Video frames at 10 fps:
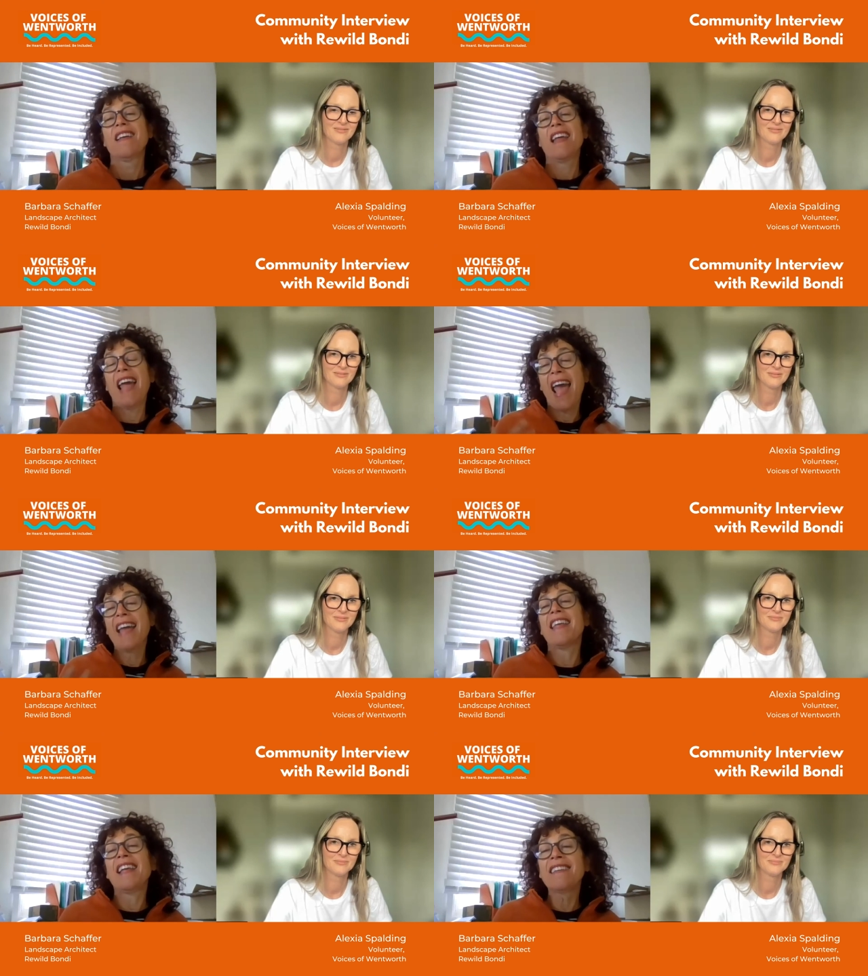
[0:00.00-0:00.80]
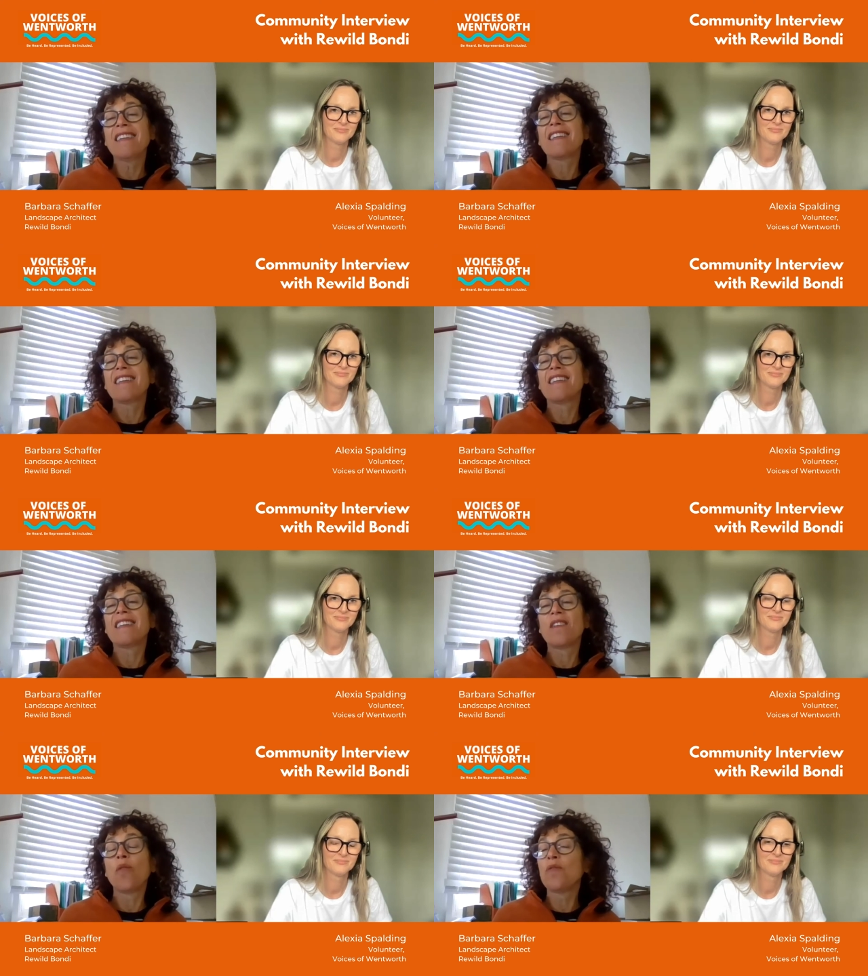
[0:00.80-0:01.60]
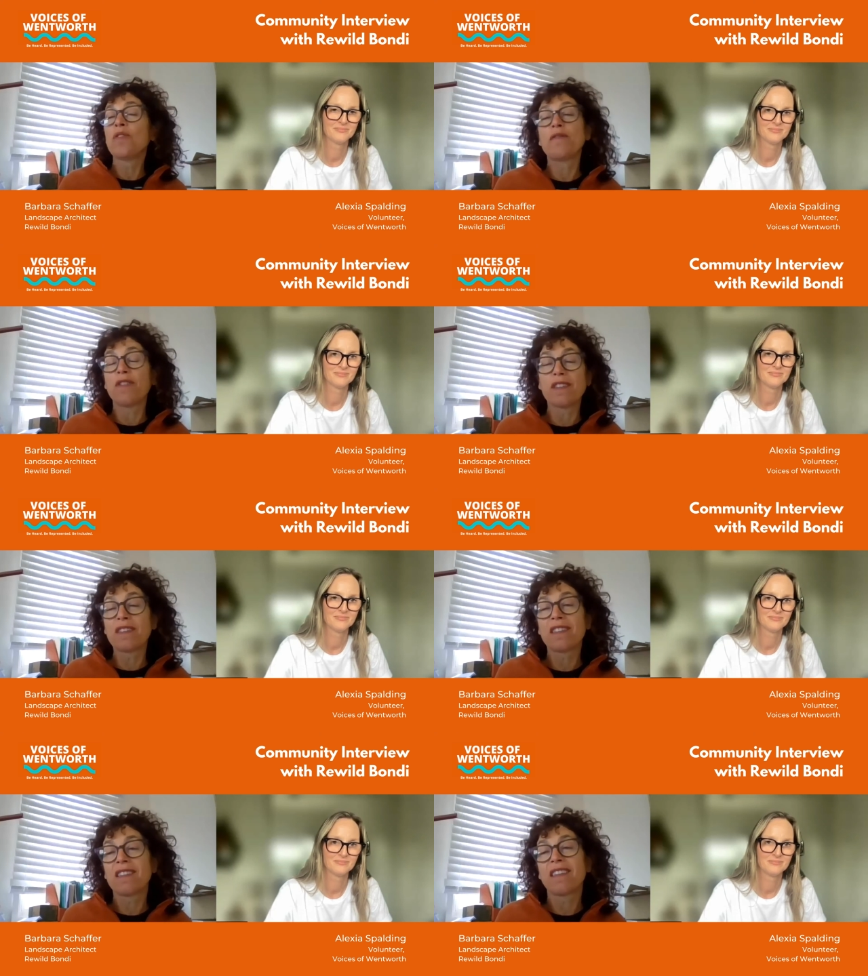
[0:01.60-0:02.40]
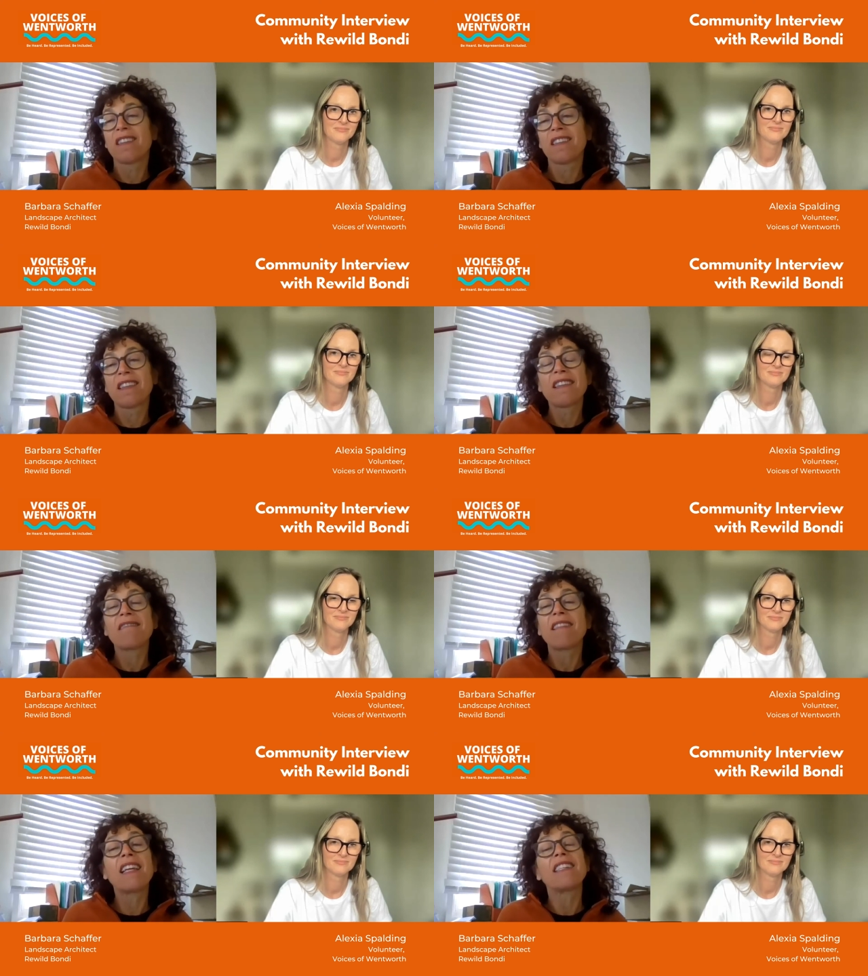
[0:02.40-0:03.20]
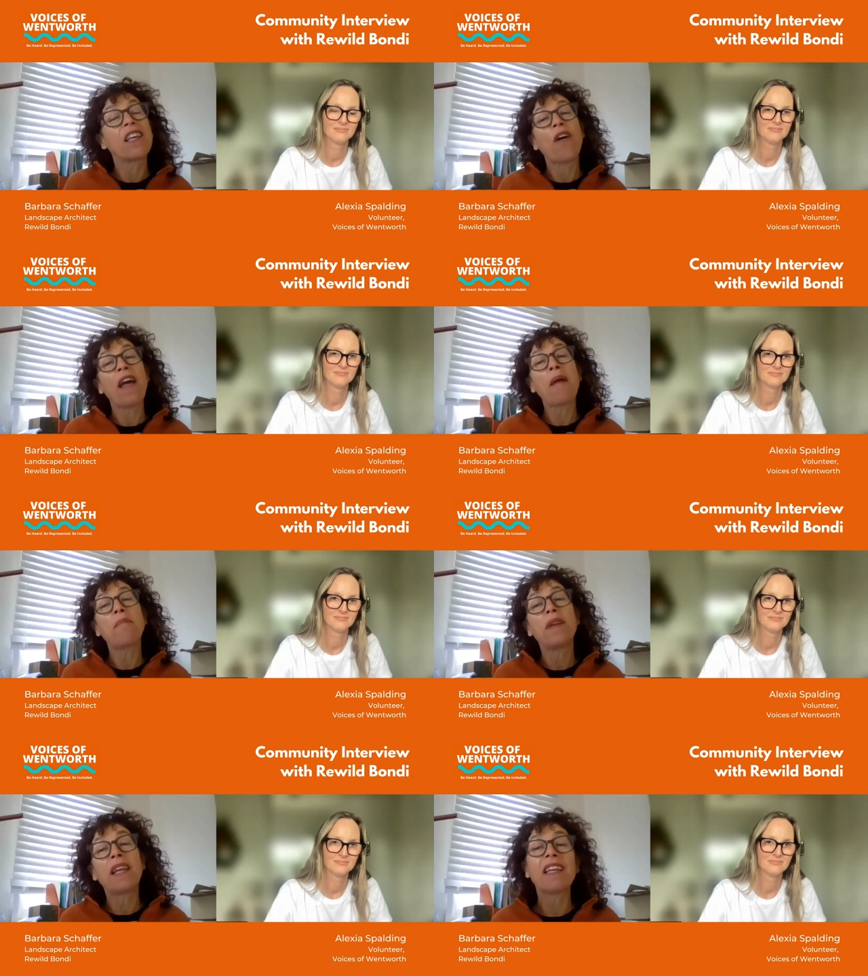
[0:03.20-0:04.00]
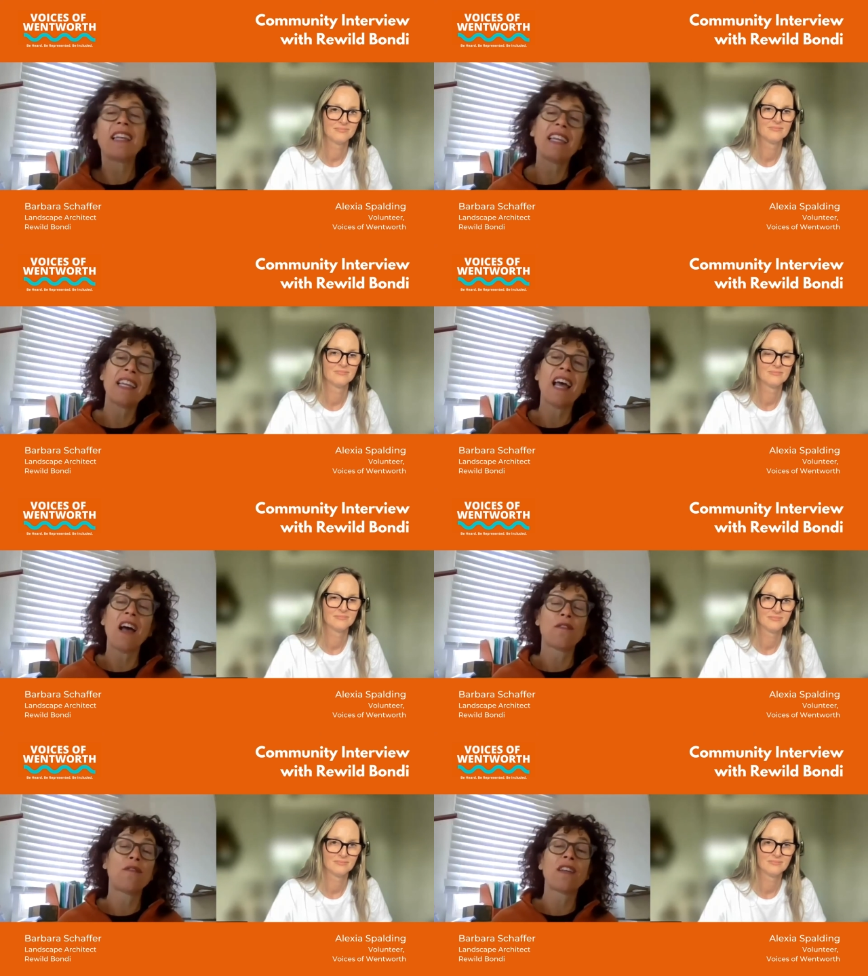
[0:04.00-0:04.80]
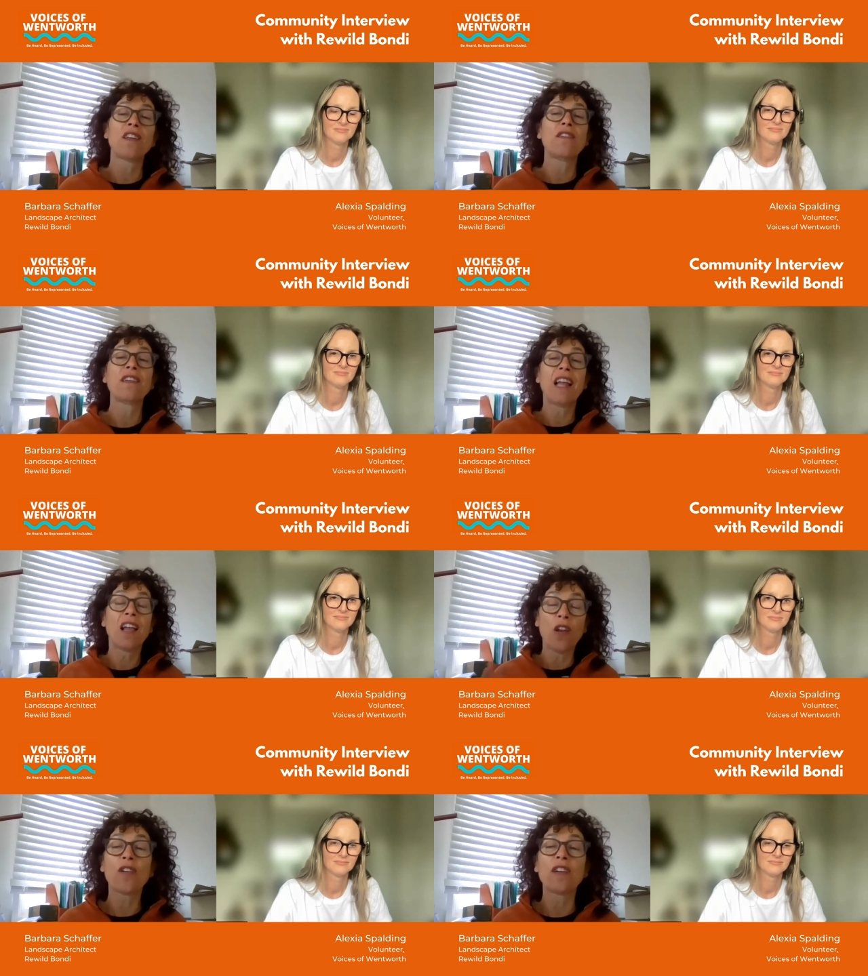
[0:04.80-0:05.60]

Speaker 1: adding all the different things that are happening in our you know in our local